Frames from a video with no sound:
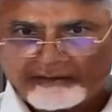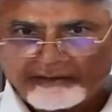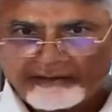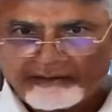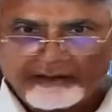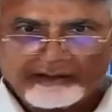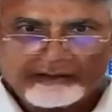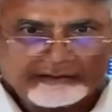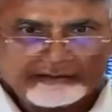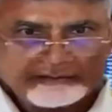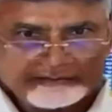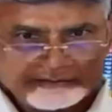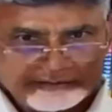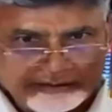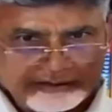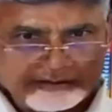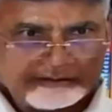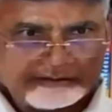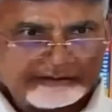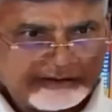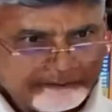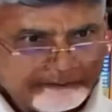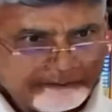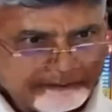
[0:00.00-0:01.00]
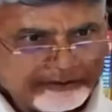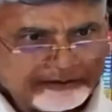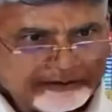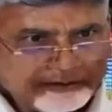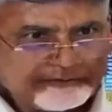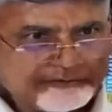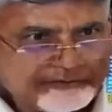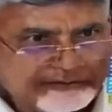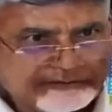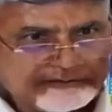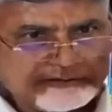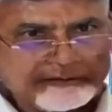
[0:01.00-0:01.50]
I sat in a
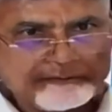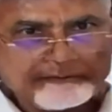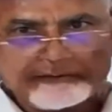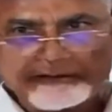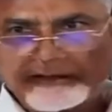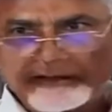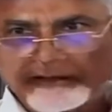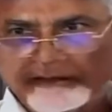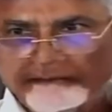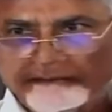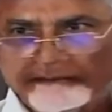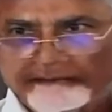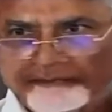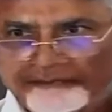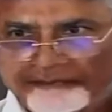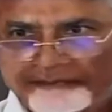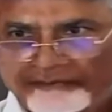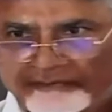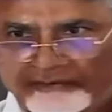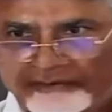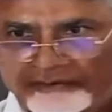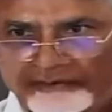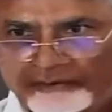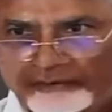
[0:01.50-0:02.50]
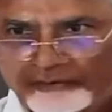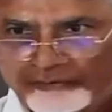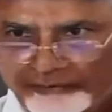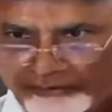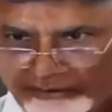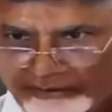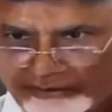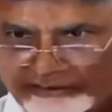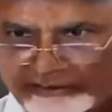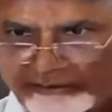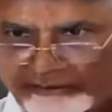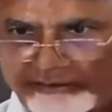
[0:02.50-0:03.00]
bus for some time to
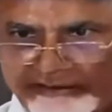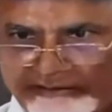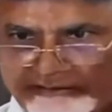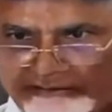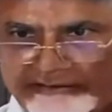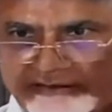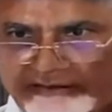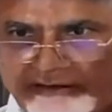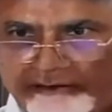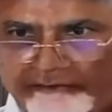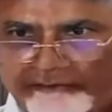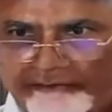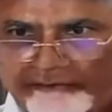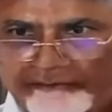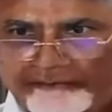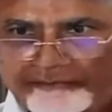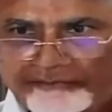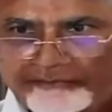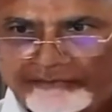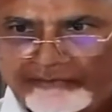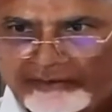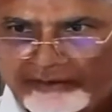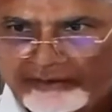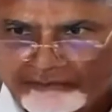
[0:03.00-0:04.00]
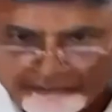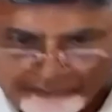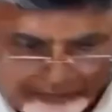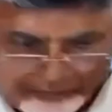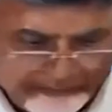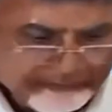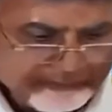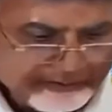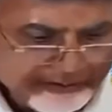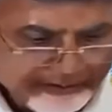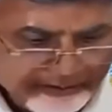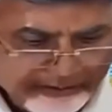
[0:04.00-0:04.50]
function myself.
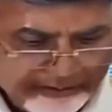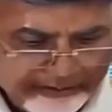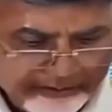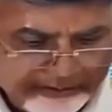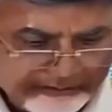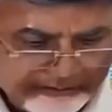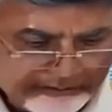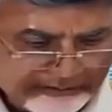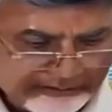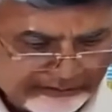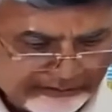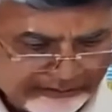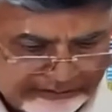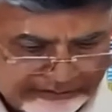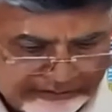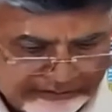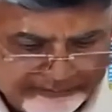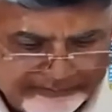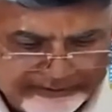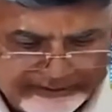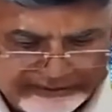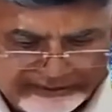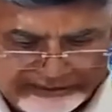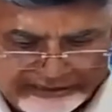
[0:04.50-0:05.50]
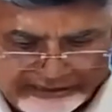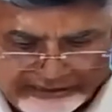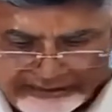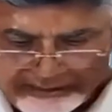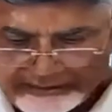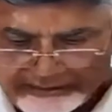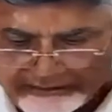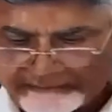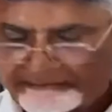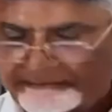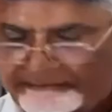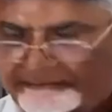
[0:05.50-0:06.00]
From there, I started my
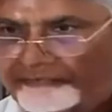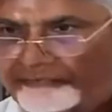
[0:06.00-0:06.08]
journey.